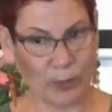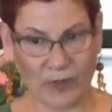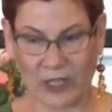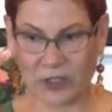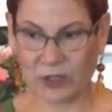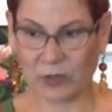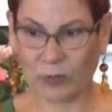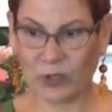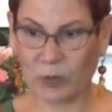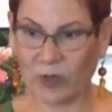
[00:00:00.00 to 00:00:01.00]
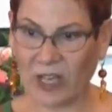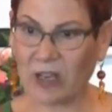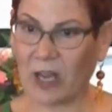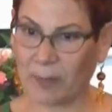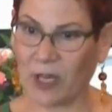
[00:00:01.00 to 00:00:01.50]
some of us, which will
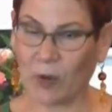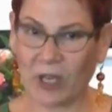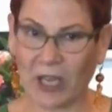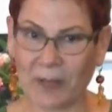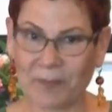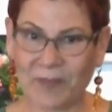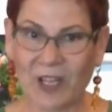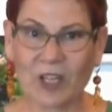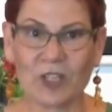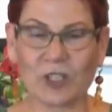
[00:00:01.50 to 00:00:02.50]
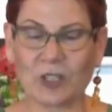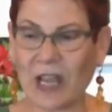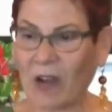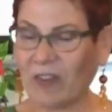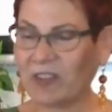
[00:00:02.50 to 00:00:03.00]
then not be okay. So
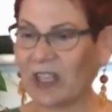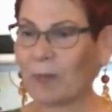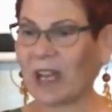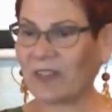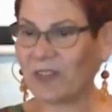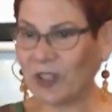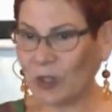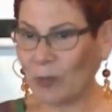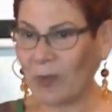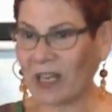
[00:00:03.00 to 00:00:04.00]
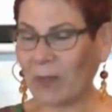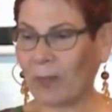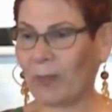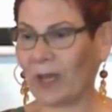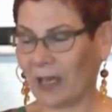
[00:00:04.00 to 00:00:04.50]
now I've done my few
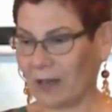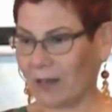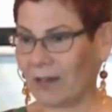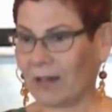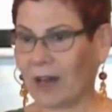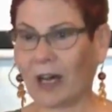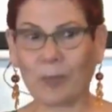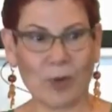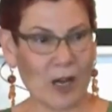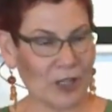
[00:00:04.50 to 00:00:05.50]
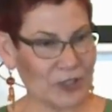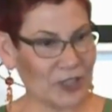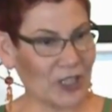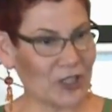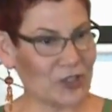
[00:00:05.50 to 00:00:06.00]
minute bit on
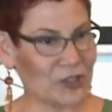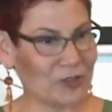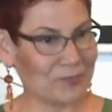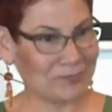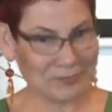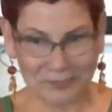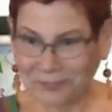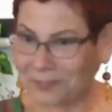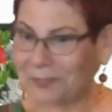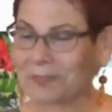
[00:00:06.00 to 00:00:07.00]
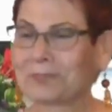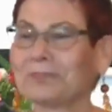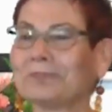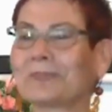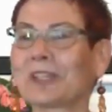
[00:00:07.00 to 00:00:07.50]
politics.
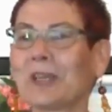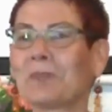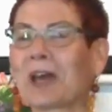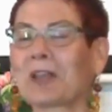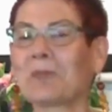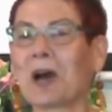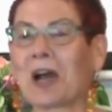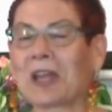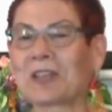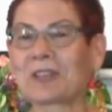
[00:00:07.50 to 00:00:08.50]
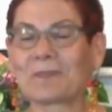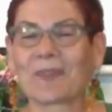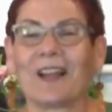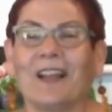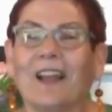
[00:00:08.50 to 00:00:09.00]
Keep that in mind.
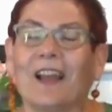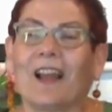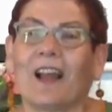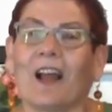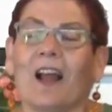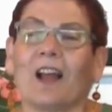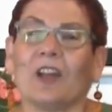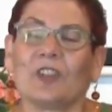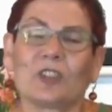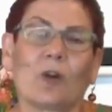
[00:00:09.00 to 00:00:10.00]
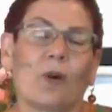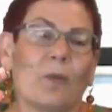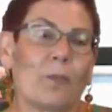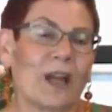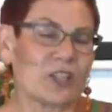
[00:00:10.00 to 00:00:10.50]

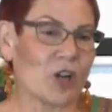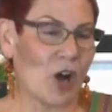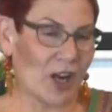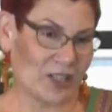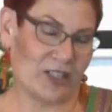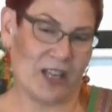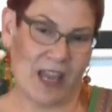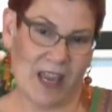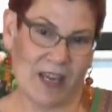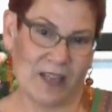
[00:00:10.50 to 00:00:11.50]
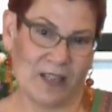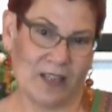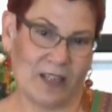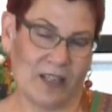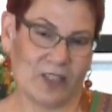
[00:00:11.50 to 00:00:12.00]
So my talk today
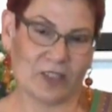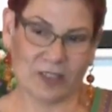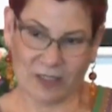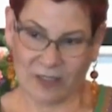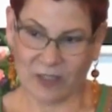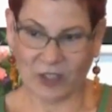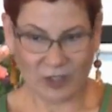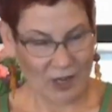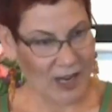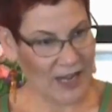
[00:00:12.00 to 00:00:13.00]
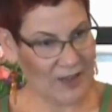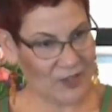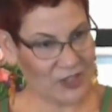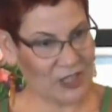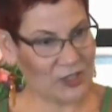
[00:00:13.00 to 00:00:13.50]
is does God
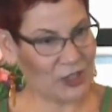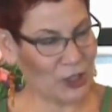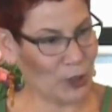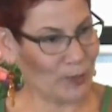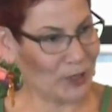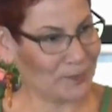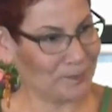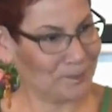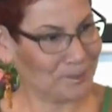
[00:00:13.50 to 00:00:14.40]
have a sense of humor?